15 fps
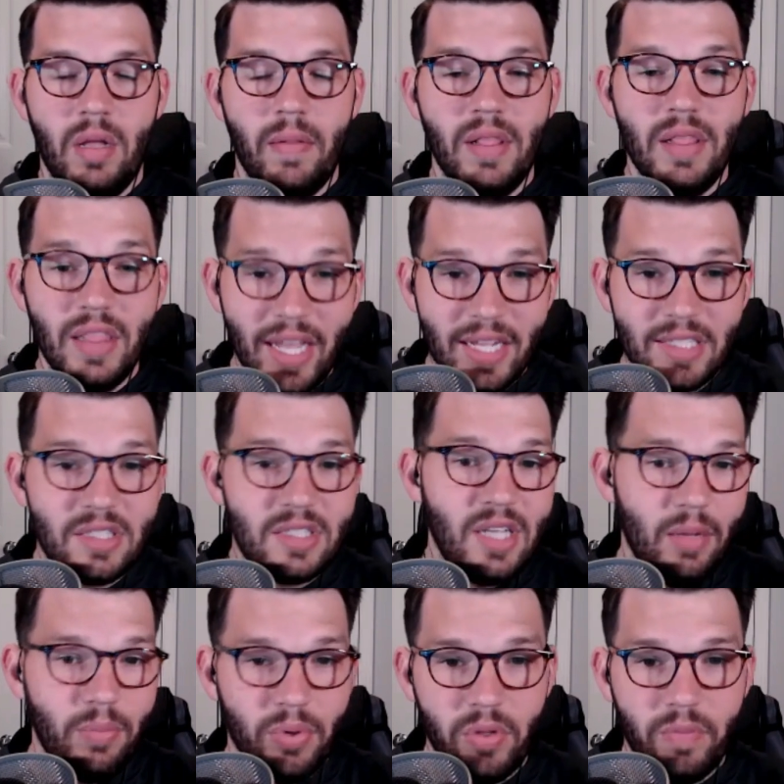less
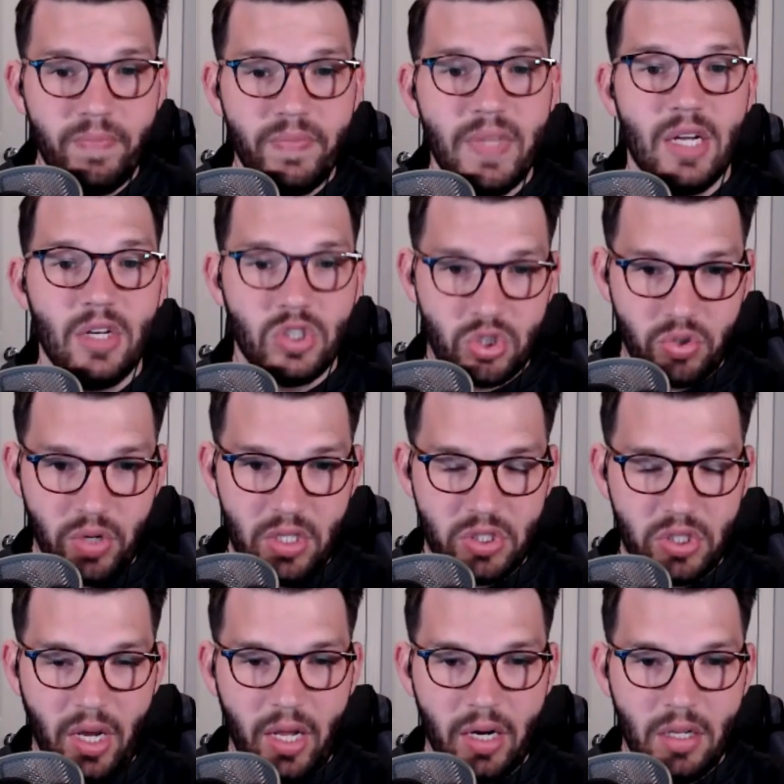stable than a straight
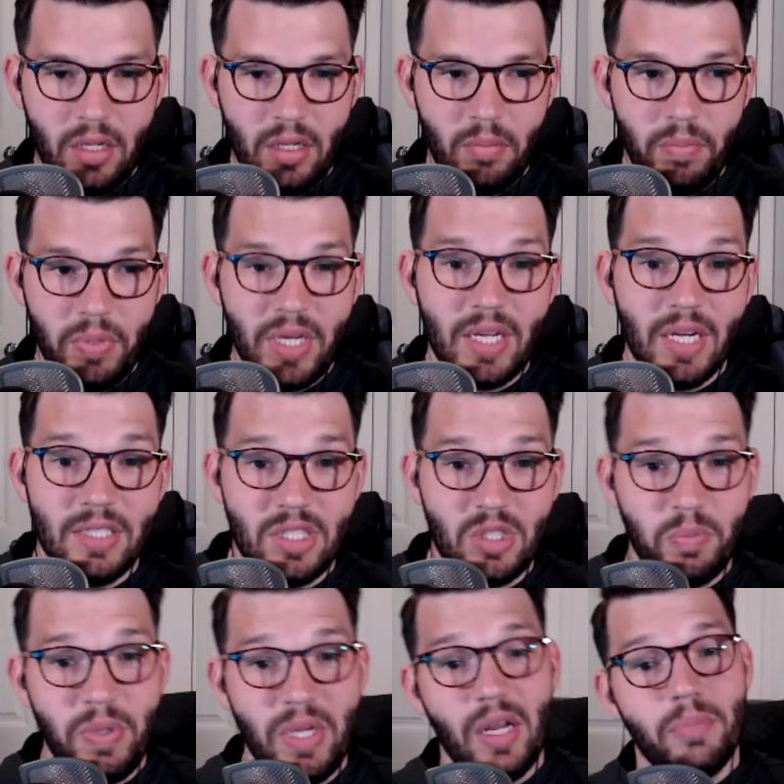shot because it's
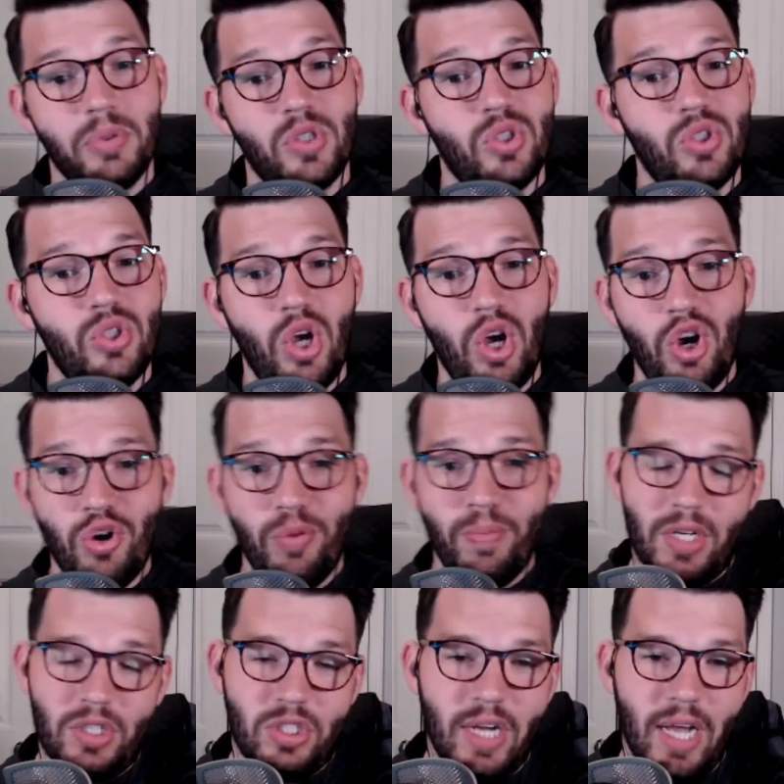beat up so
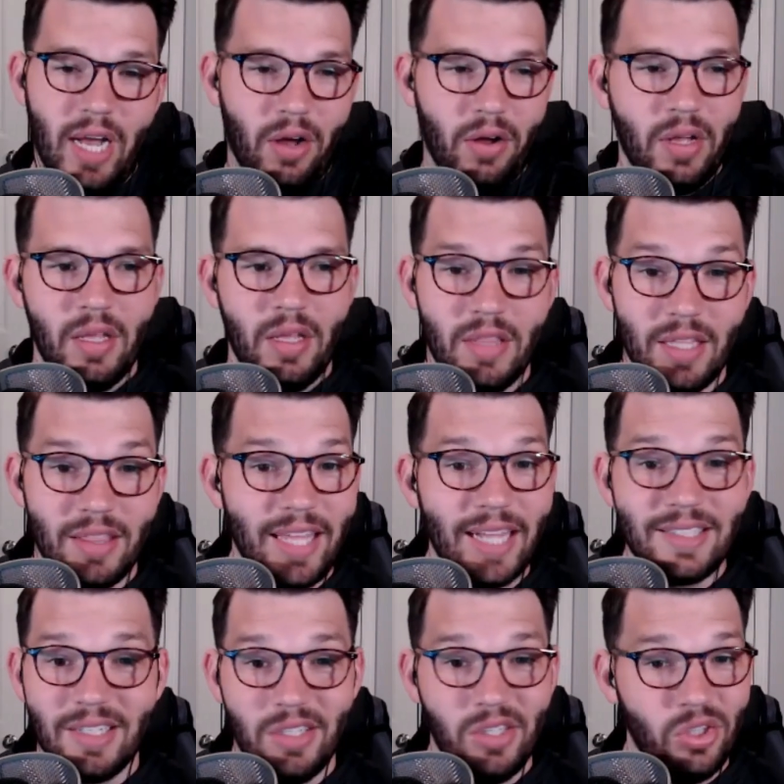much now that
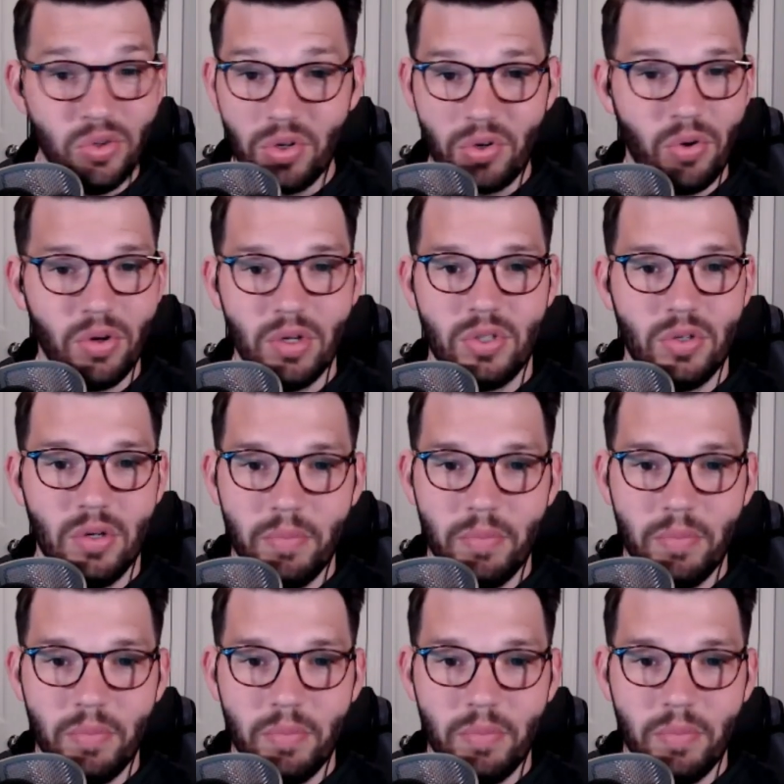that's a unicorn to